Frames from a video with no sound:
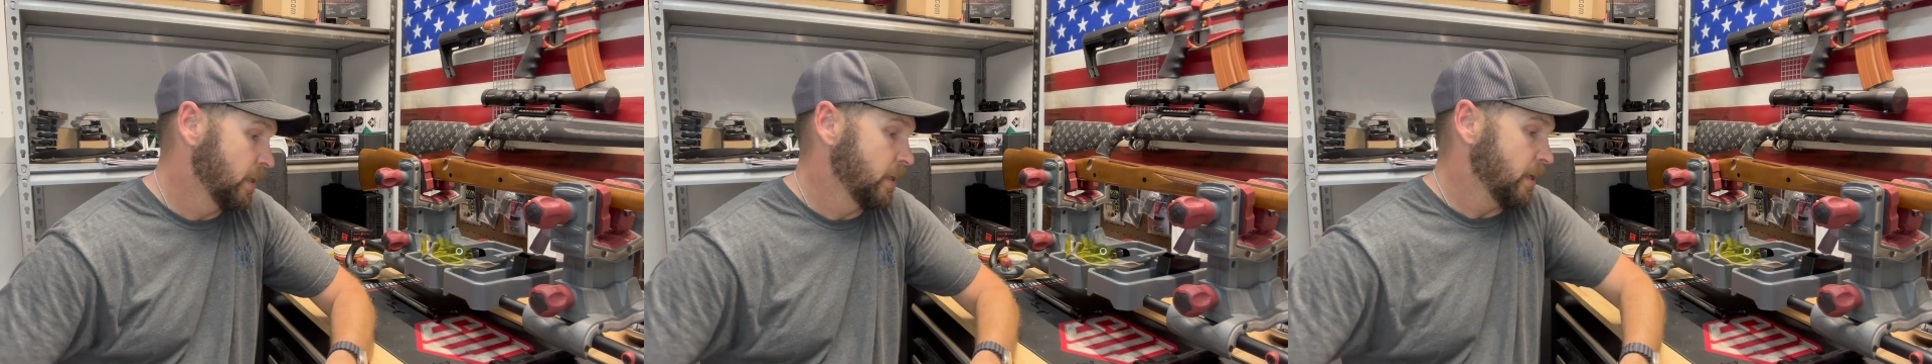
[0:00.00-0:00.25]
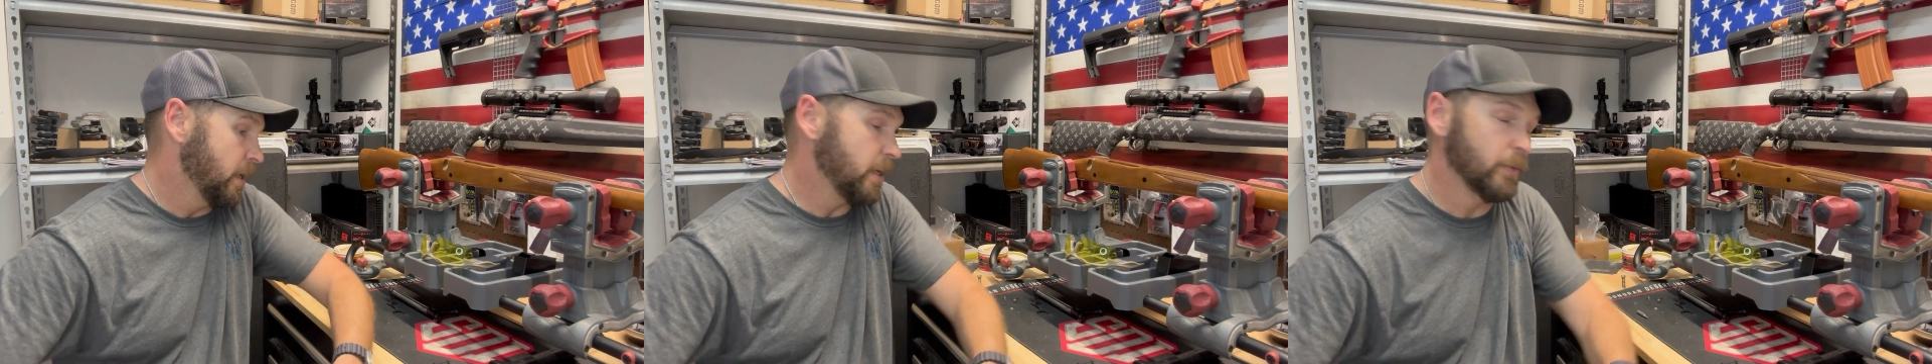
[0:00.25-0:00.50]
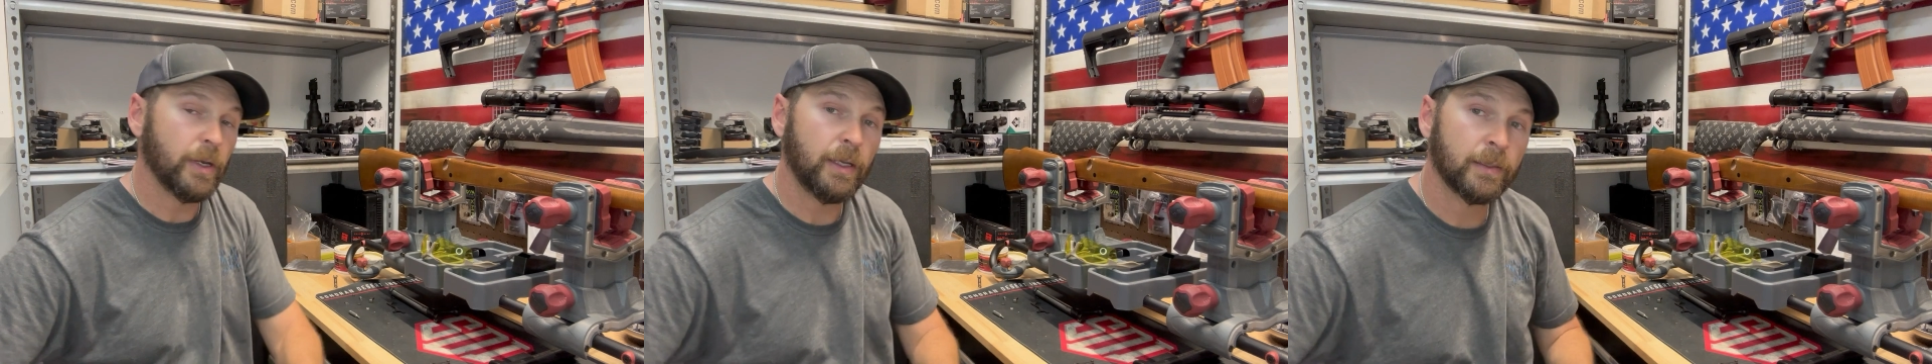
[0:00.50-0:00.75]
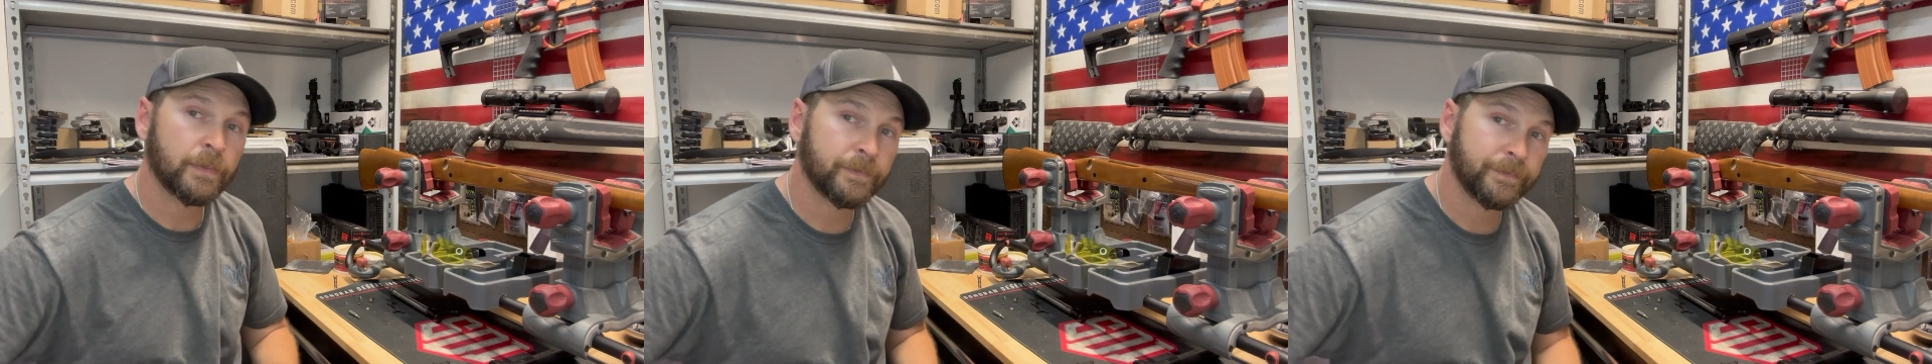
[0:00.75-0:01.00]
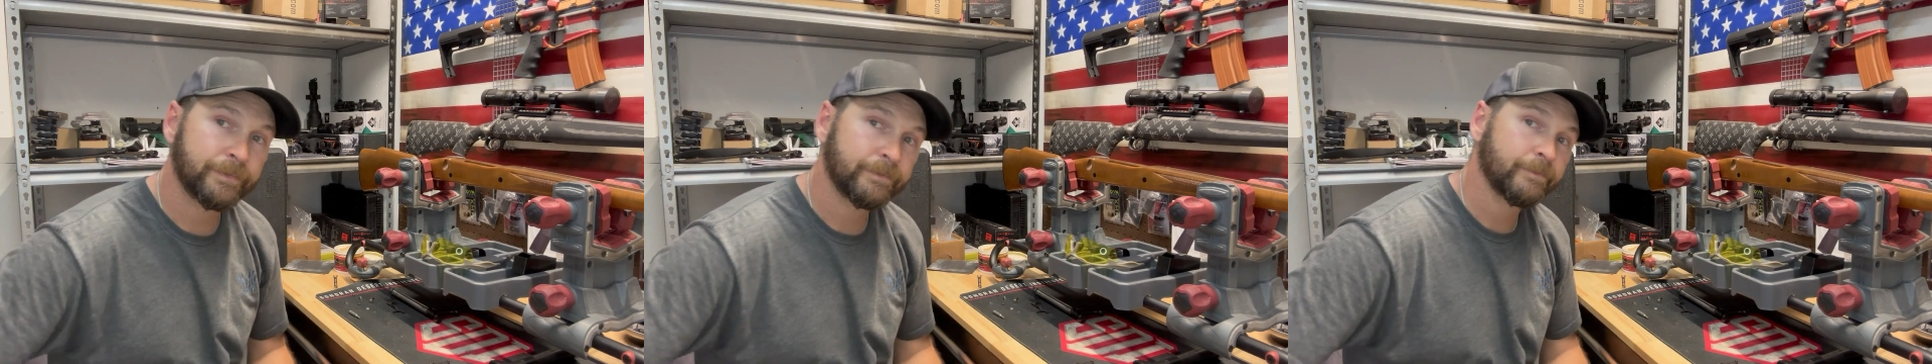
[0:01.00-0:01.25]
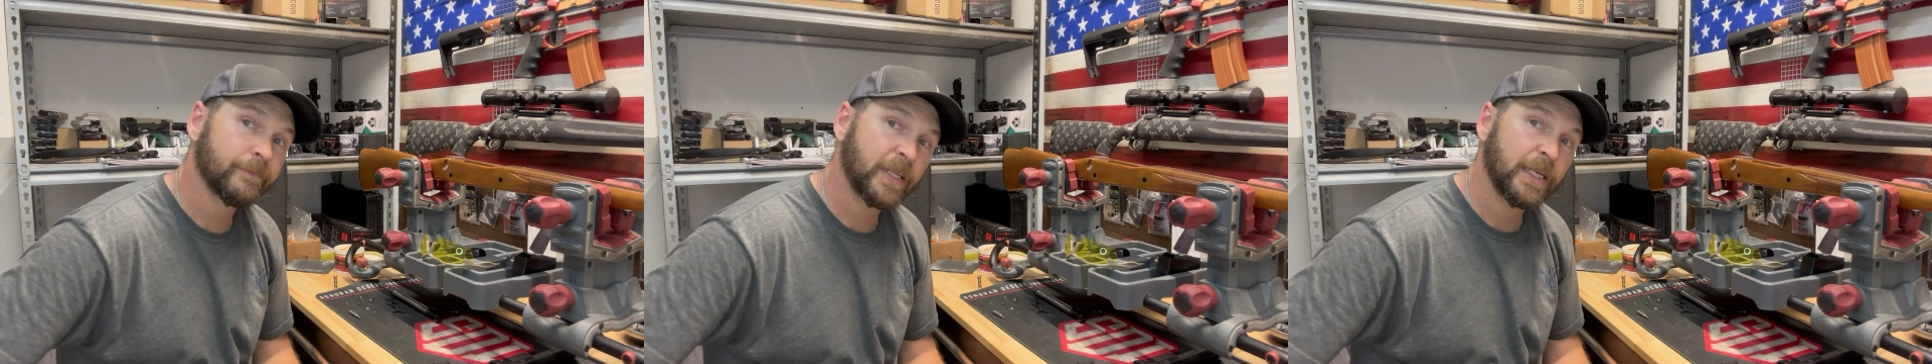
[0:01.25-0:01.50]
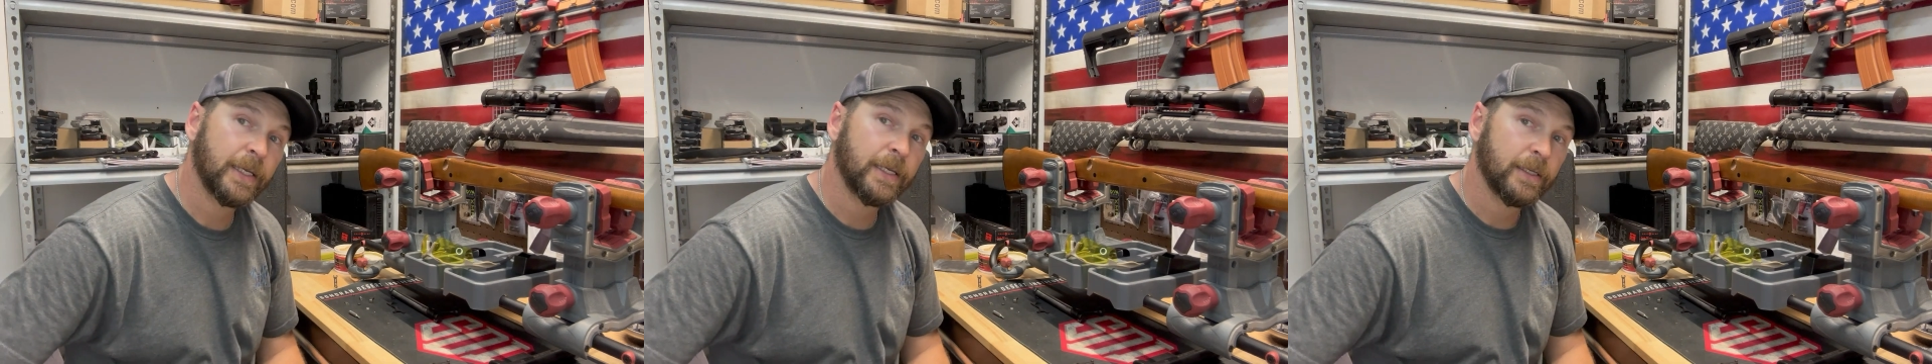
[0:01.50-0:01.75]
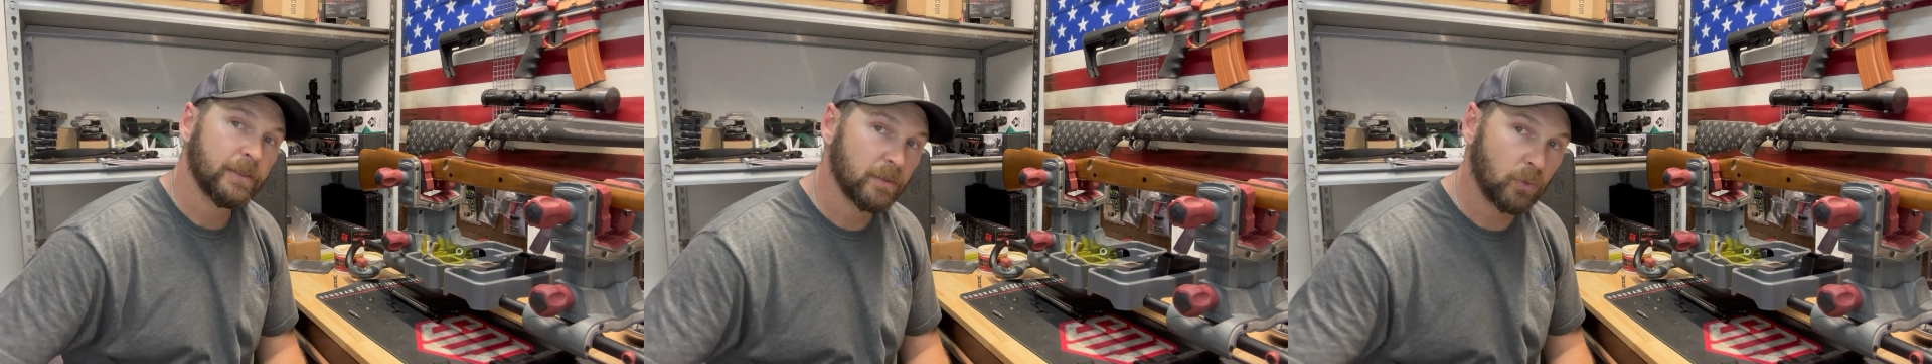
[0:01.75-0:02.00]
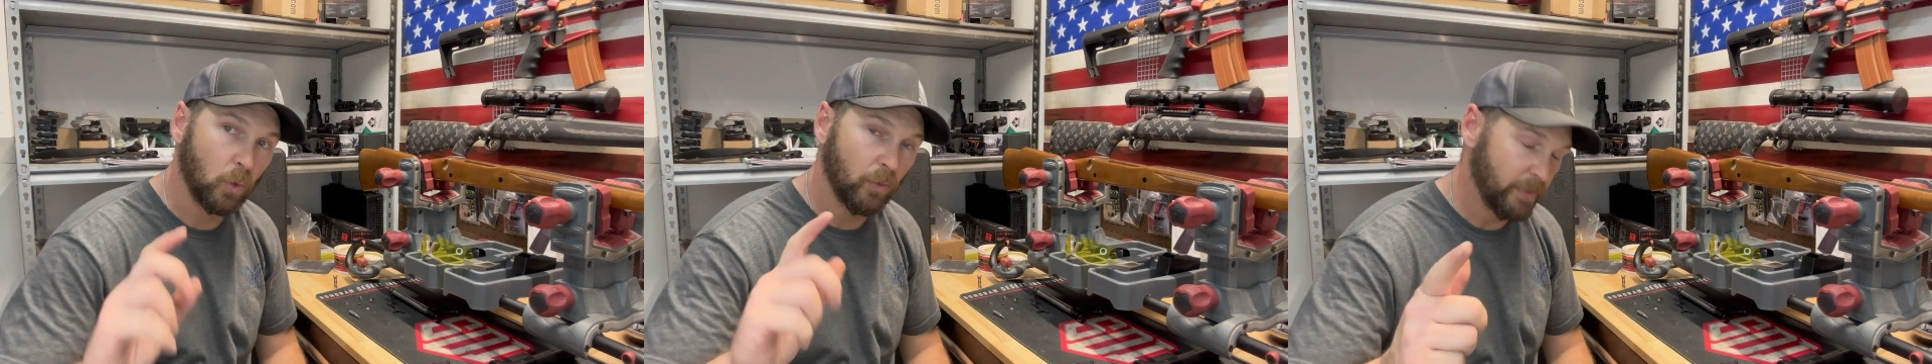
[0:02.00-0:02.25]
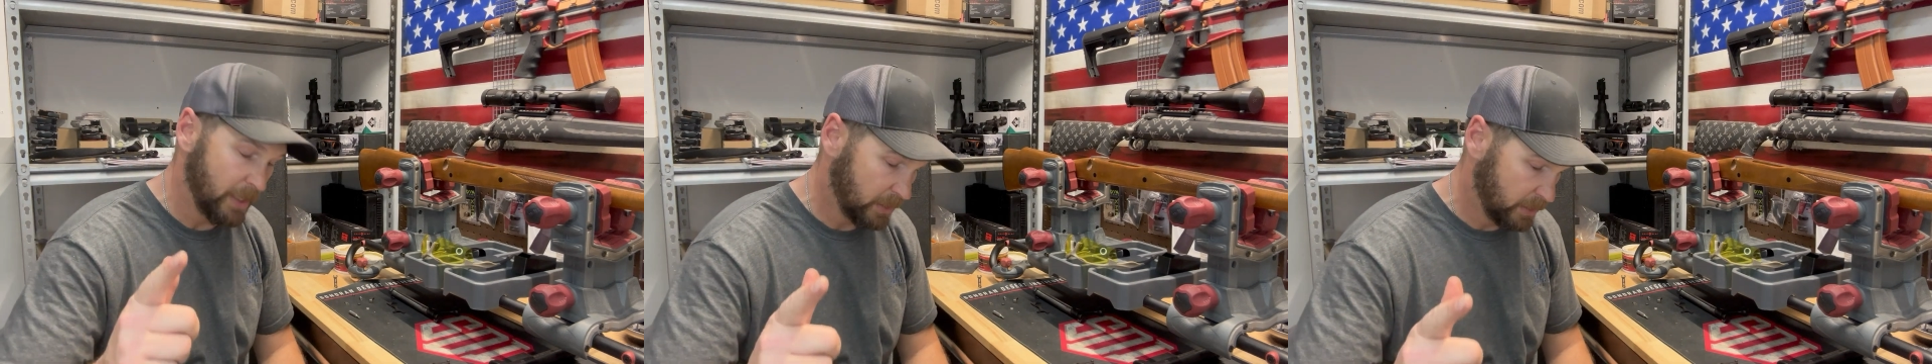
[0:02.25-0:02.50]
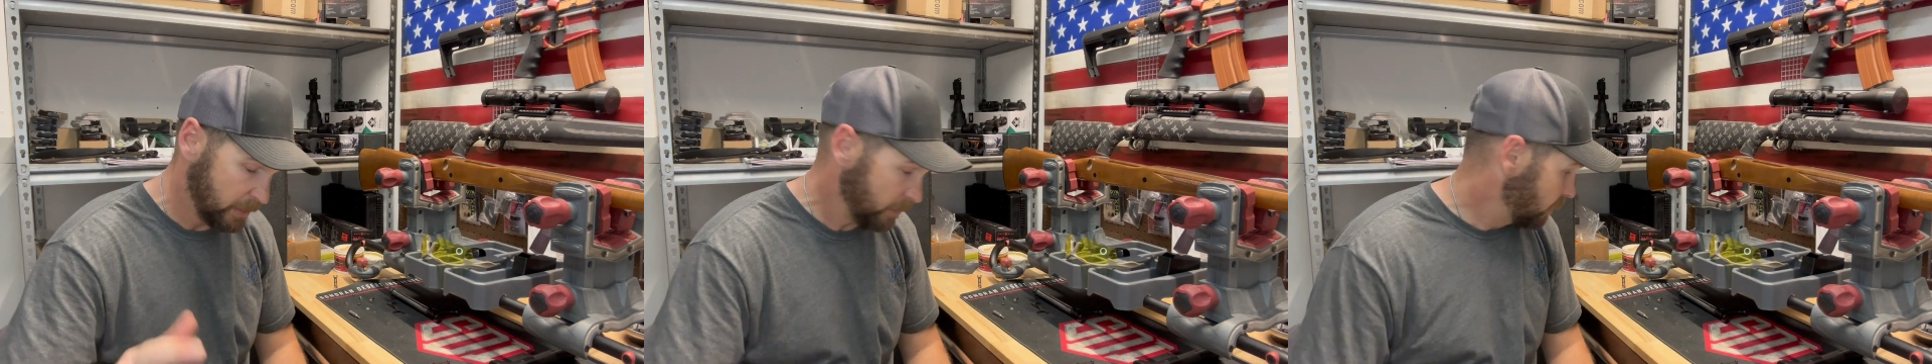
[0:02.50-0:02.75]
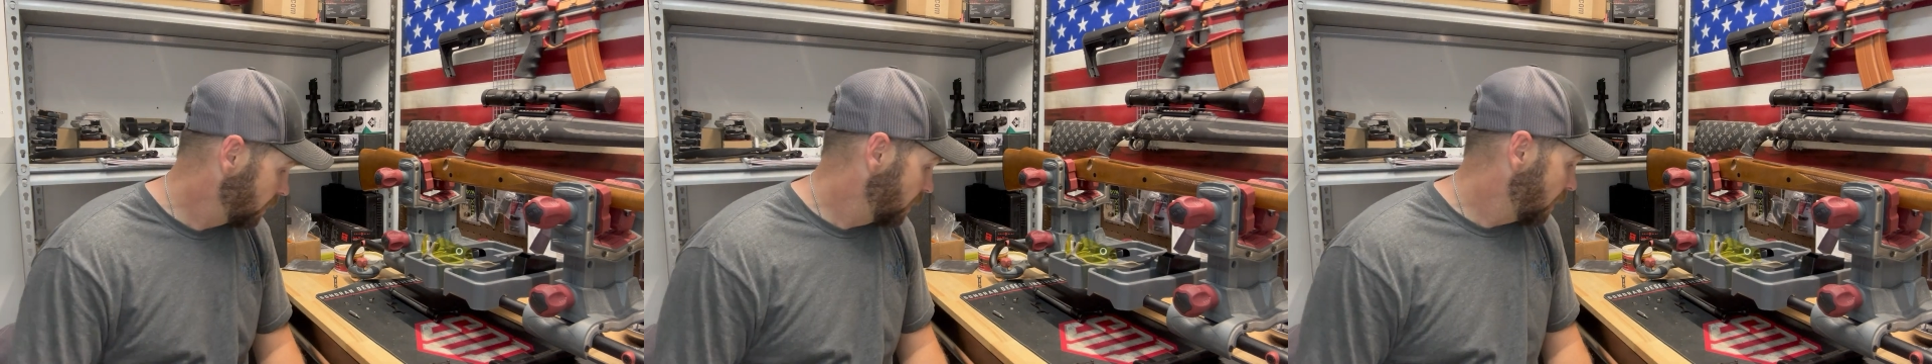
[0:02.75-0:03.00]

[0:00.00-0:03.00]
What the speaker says: Anyway, some cool facts there.